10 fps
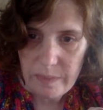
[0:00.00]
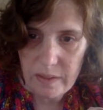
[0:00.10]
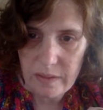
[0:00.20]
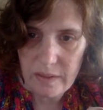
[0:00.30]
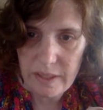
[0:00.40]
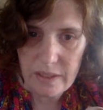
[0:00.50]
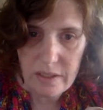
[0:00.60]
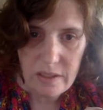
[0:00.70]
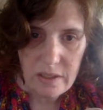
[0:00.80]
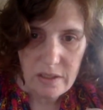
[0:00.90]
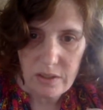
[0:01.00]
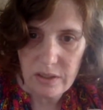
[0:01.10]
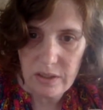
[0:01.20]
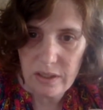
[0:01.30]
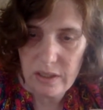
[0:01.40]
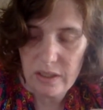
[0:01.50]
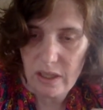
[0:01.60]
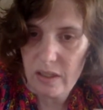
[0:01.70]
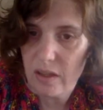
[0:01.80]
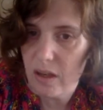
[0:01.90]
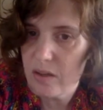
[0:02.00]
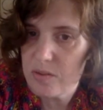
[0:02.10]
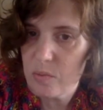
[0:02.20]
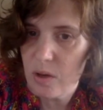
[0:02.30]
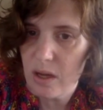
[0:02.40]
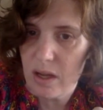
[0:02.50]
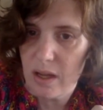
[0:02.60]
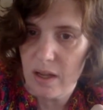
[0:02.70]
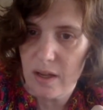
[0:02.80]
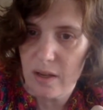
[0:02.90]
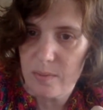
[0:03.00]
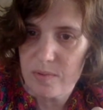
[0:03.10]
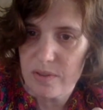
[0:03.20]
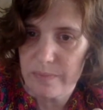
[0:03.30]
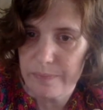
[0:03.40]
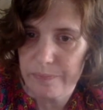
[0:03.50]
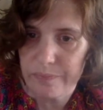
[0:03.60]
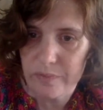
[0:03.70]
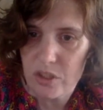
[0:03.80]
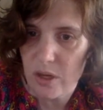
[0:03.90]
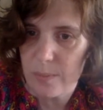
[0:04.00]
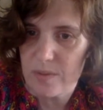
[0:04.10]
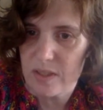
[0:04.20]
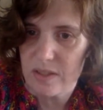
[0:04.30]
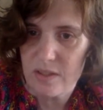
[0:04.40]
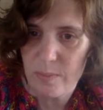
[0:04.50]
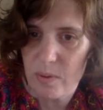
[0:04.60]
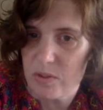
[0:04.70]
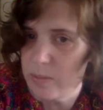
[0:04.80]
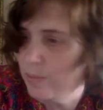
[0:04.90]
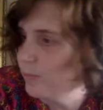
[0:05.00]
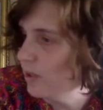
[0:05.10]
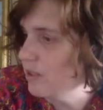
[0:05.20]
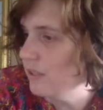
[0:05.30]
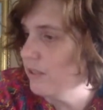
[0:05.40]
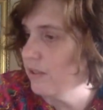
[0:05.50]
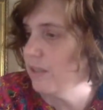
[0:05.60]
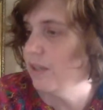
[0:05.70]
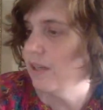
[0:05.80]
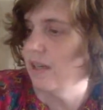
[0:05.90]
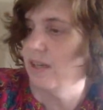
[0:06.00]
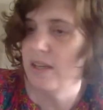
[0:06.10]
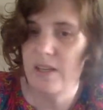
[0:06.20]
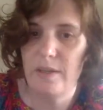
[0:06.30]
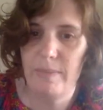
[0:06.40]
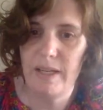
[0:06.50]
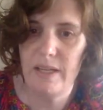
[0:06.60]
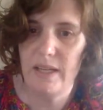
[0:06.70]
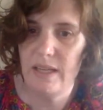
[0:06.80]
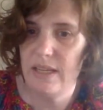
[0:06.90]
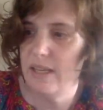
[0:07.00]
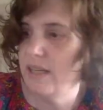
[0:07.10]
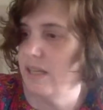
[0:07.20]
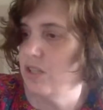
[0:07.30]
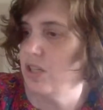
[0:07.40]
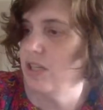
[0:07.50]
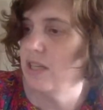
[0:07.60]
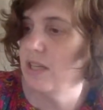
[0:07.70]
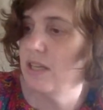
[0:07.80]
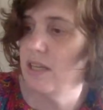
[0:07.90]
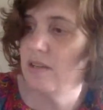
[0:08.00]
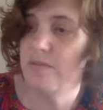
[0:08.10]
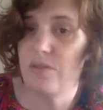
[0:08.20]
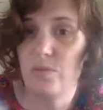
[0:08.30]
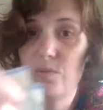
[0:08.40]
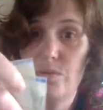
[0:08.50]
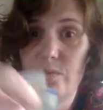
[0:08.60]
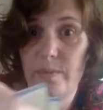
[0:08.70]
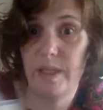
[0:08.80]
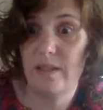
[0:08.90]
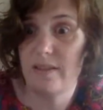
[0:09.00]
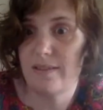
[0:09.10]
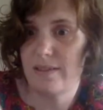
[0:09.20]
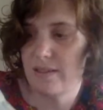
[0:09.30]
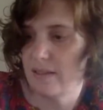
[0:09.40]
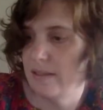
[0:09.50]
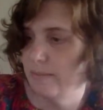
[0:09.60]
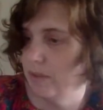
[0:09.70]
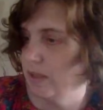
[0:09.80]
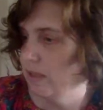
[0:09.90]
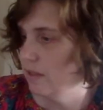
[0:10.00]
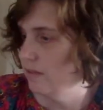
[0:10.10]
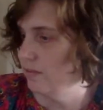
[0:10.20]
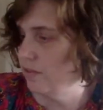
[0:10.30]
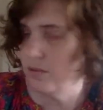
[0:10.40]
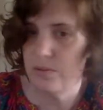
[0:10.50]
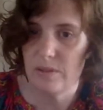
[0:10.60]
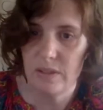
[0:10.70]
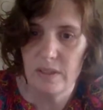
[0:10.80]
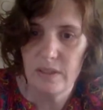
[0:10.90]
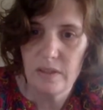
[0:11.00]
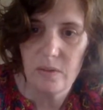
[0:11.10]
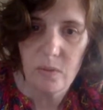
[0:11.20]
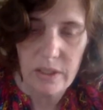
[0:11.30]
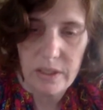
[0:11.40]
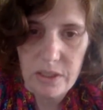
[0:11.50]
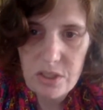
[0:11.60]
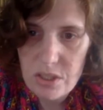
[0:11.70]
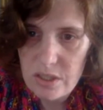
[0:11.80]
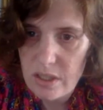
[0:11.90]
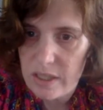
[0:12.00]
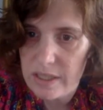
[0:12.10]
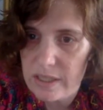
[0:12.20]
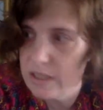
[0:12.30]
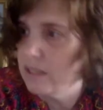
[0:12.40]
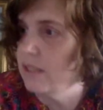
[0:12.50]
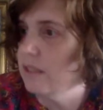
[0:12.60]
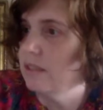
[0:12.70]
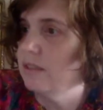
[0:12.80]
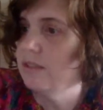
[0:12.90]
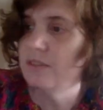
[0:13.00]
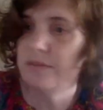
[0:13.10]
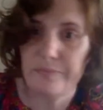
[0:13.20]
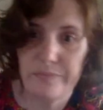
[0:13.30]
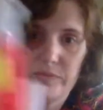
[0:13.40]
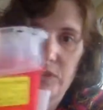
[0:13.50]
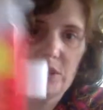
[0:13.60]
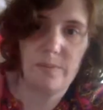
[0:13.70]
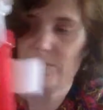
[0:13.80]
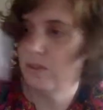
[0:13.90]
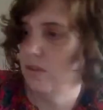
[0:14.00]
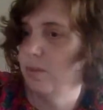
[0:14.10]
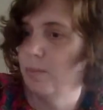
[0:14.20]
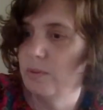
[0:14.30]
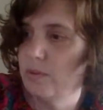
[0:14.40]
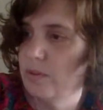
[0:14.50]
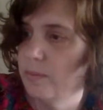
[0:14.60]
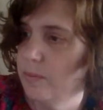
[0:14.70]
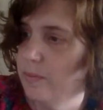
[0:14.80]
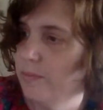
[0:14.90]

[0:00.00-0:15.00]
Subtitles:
All right, you're gonna need alcohol swabs, sharps disposal container, and bandage. And I have two because I'm gonna have two, one on each side, and sharps disposal,